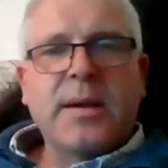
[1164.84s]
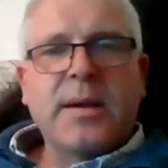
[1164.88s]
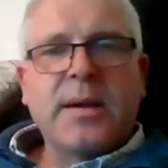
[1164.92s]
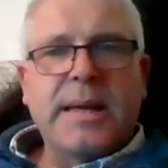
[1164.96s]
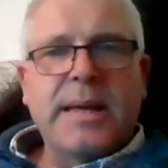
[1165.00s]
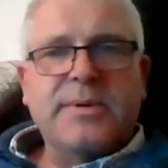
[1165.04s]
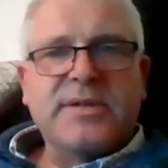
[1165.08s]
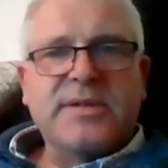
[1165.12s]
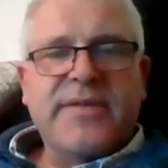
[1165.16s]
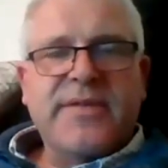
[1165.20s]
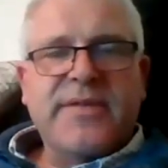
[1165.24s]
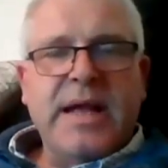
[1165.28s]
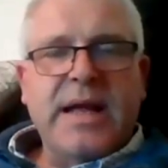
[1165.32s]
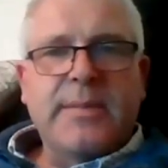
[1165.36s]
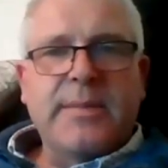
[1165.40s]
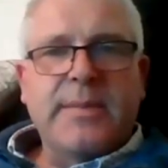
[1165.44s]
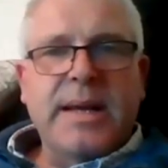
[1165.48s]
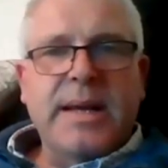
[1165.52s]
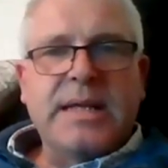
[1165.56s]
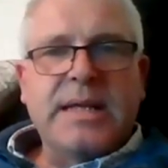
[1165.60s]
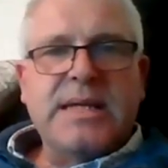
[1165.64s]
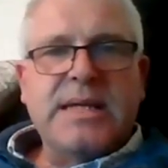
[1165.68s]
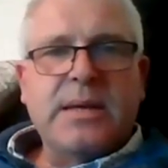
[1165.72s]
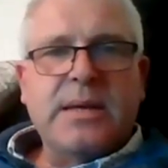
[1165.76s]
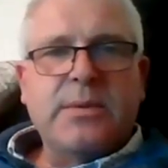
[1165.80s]
people's
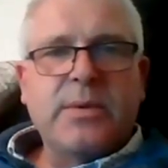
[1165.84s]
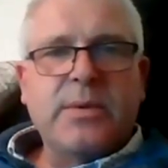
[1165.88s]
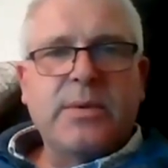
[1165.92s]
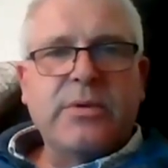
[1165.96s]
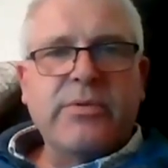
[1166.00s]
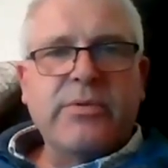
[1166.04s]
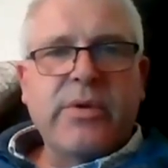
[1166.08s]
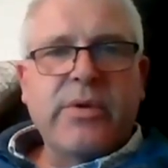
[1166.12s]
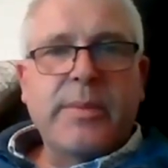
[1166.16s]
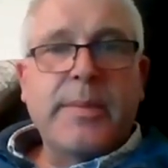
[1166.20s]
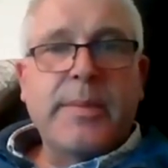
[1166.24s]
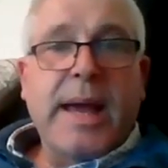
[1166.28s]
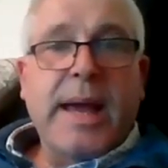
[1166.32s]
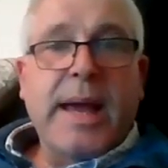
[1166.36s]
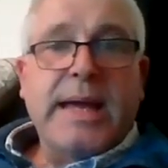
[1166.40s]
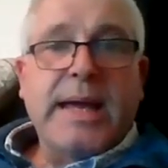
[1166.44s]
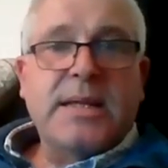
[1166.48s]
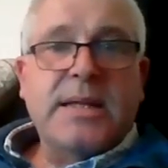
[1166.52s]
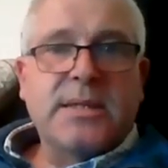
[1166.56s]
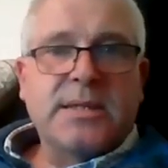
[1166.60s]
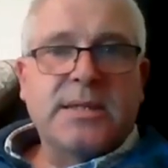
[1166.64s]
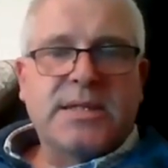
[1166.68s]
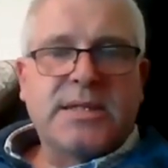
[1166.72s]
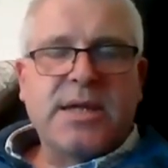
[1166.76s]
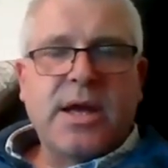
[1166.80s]
availability will
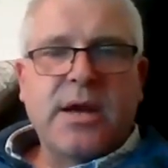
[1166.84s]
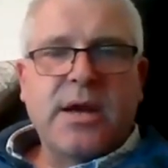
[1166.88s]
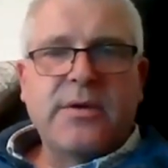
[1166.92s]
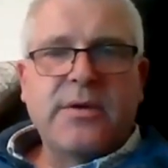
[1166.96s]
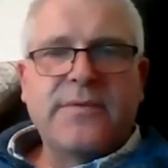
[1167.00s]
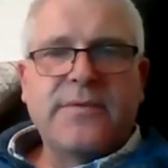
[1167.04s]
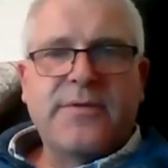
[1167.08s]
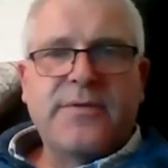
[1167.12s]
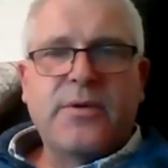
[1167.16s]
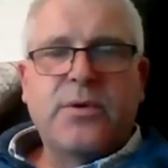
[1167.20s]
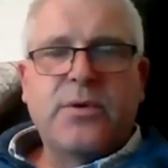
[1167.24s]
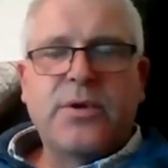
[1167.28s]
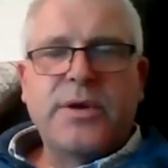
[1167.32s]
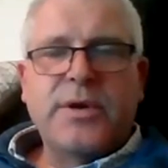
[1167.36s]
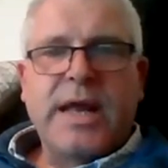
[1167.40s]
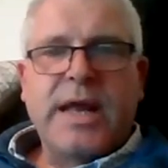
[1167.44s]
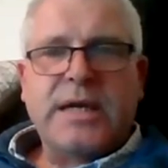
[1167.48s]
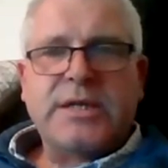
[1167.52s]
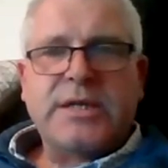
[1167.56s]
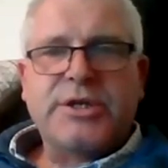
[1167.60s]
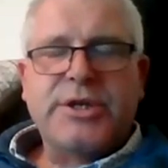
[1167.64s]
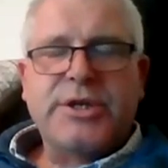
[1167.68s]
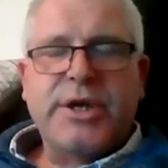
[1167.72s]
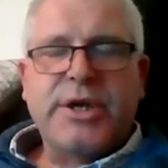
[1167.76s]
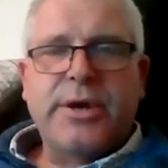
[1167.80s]
remain so for
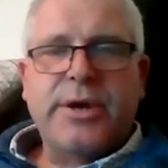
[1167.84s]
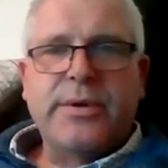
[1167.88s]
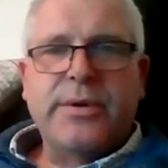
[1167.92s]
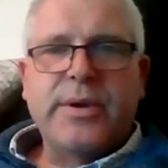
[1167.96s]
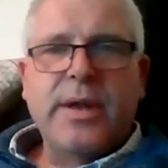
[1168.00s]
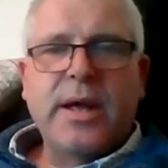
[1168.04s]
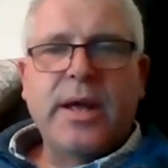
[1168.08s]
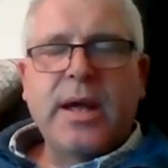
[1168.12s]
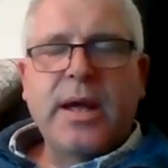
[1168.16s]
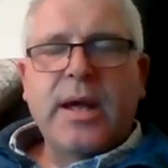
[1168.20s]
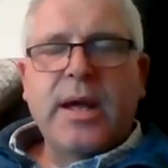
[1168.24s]
next June.